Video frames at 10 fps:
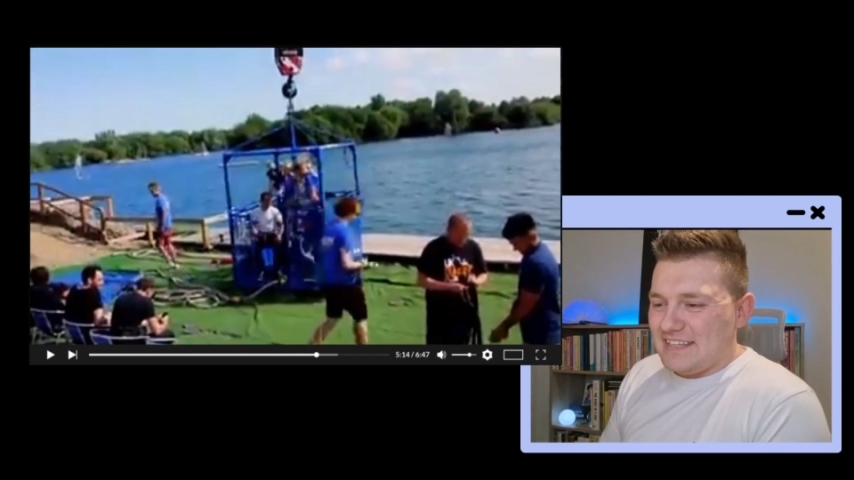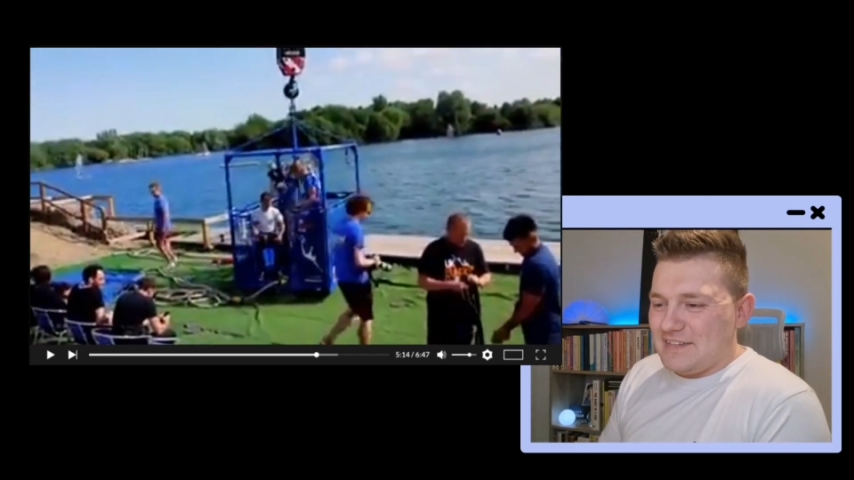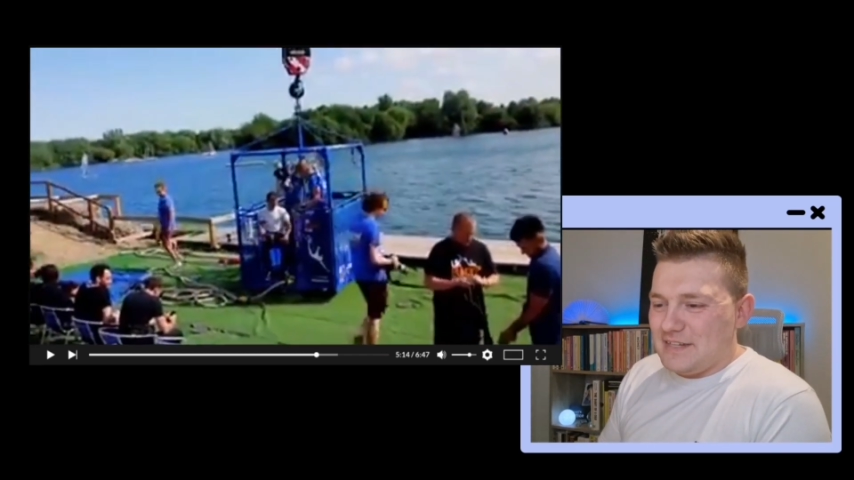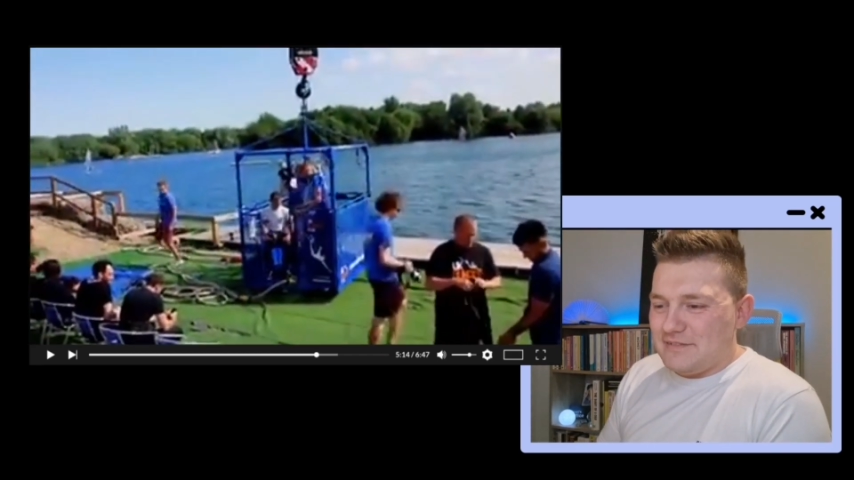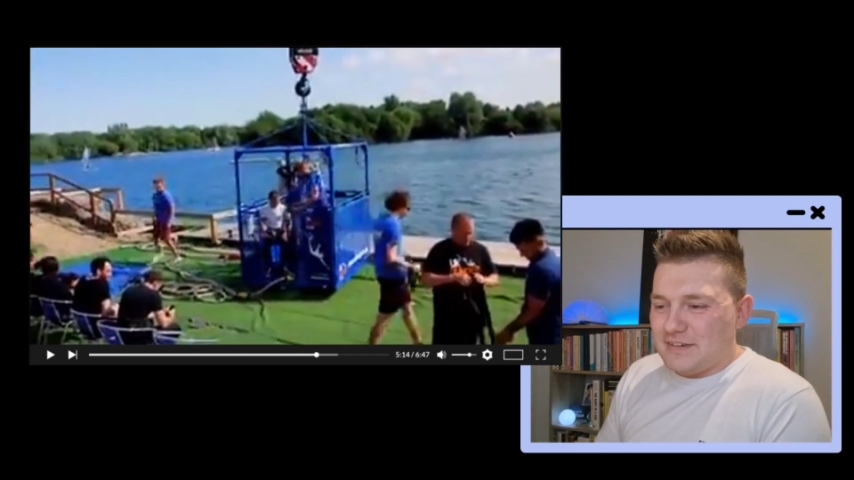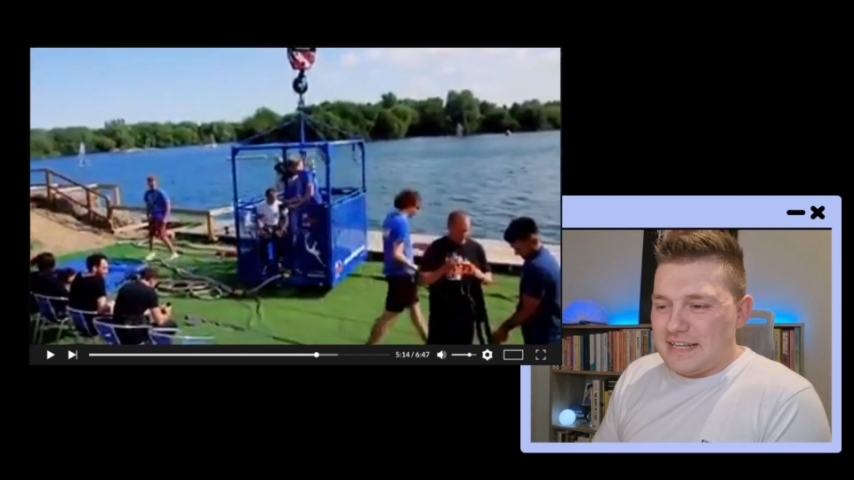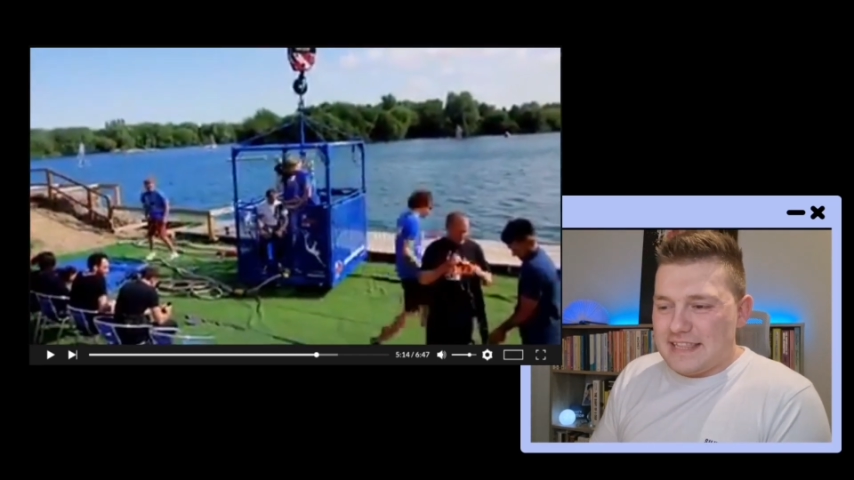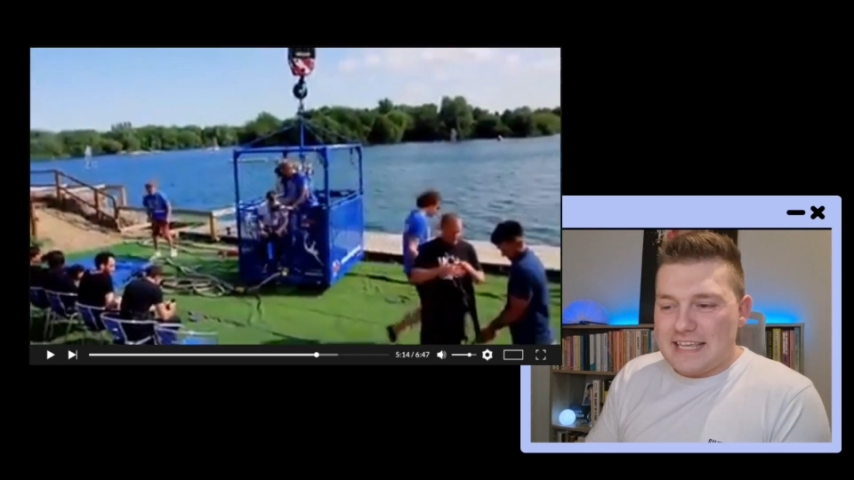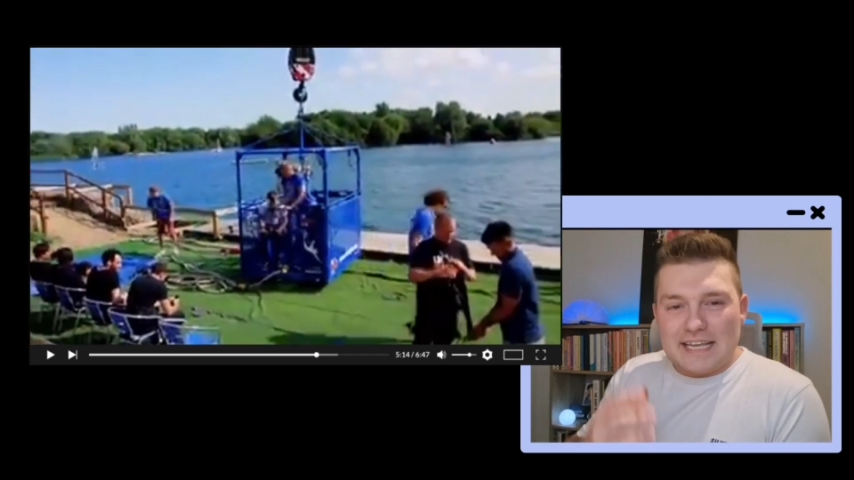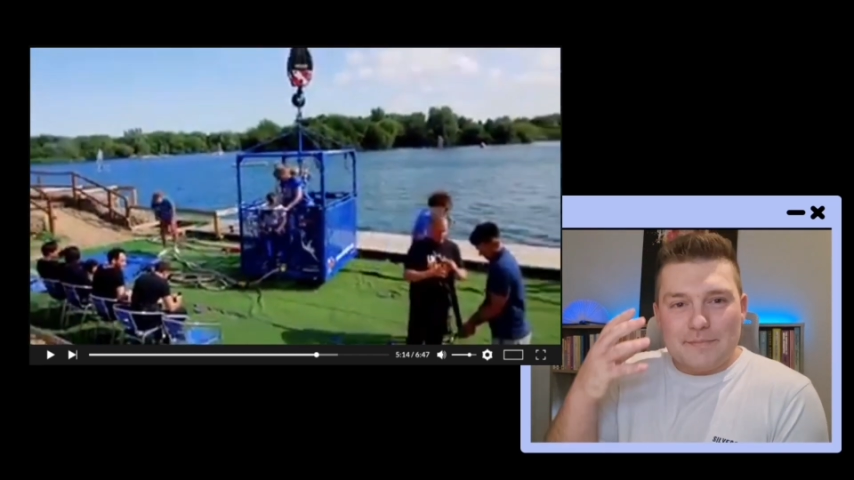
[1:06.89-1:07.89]
you didn't really
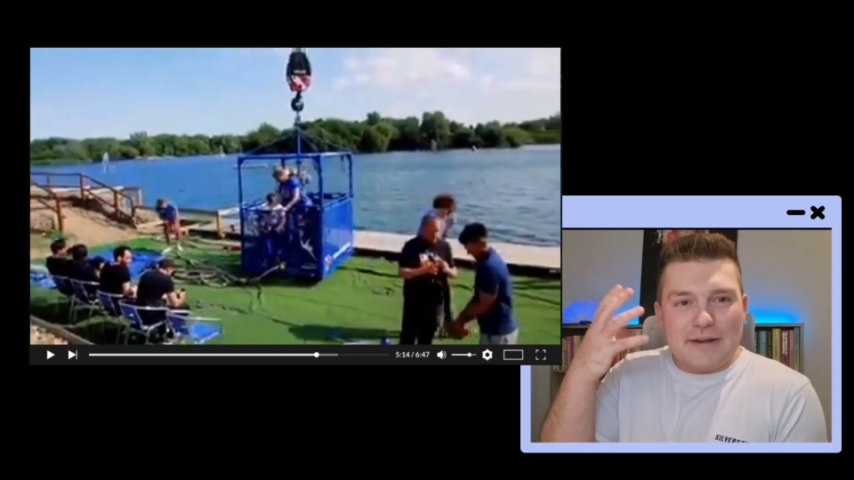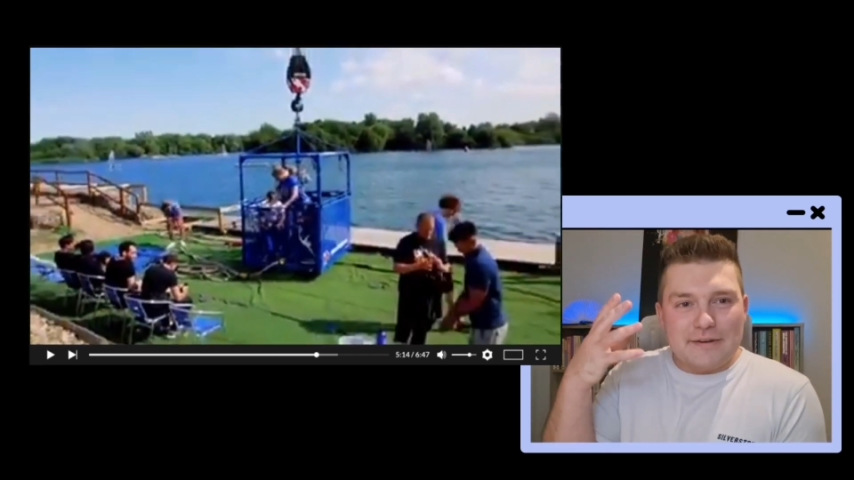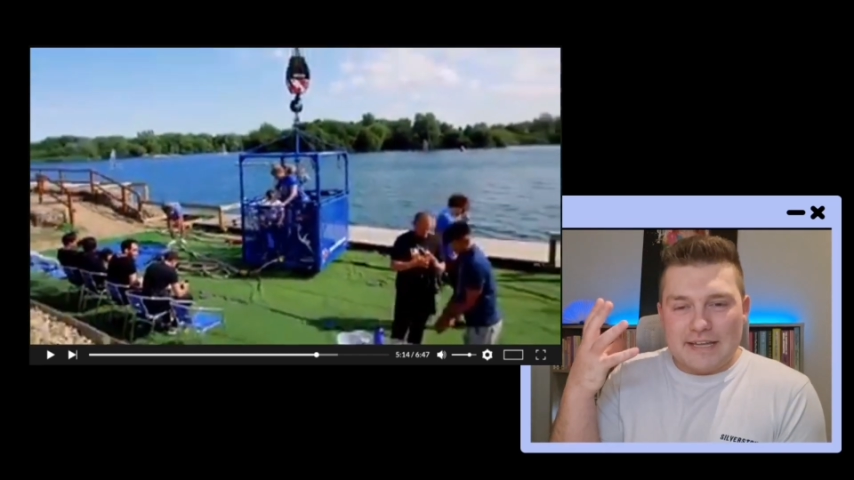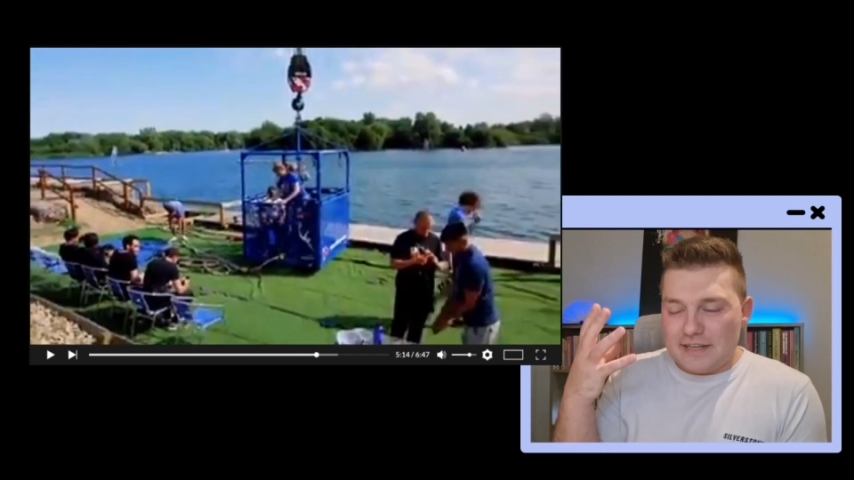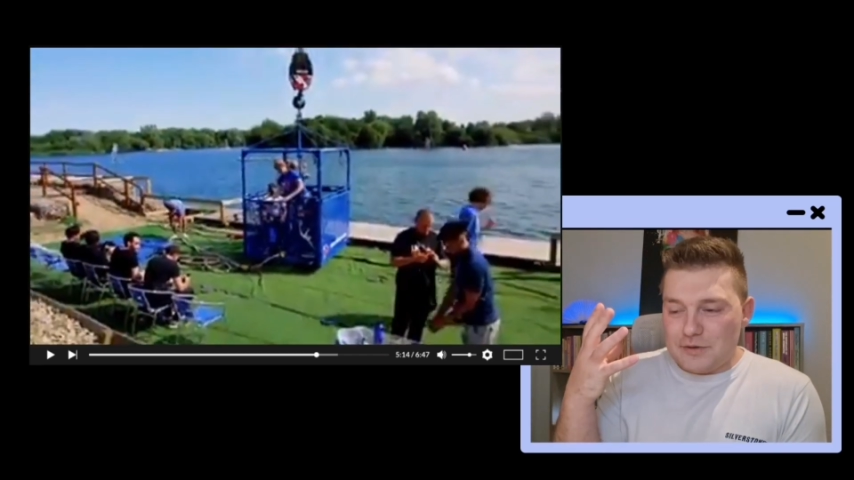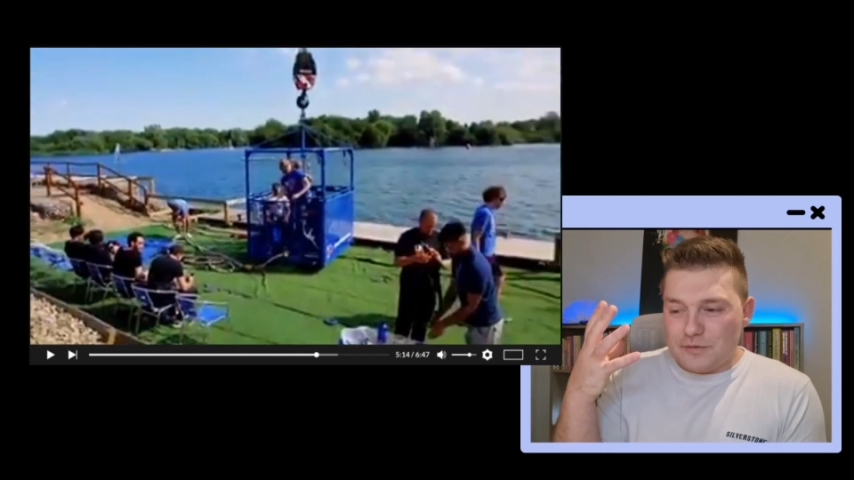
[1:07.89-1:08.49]
think about it.